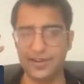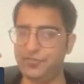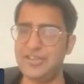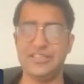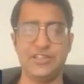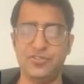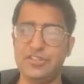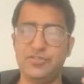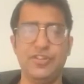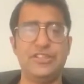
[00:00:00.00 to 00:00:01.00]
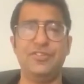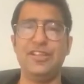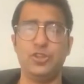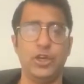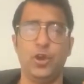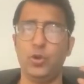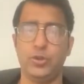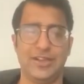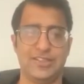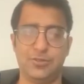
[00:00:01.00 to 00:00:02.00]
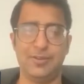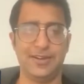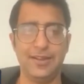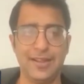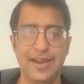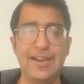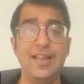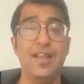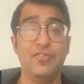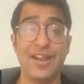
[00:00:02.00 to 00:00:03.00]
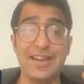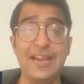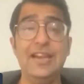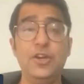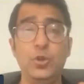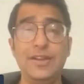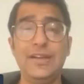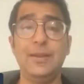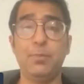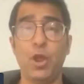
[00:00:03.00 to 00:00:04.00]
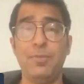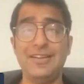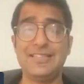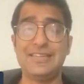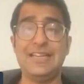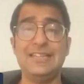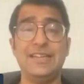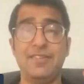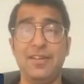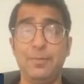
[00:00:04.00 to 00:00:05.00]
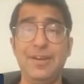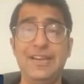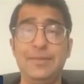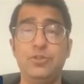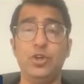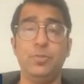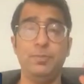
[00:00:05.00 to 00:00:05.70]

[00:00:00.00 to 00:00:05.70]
features, which eventually go to the customer, right? Finally, during the deployment stage, the development team should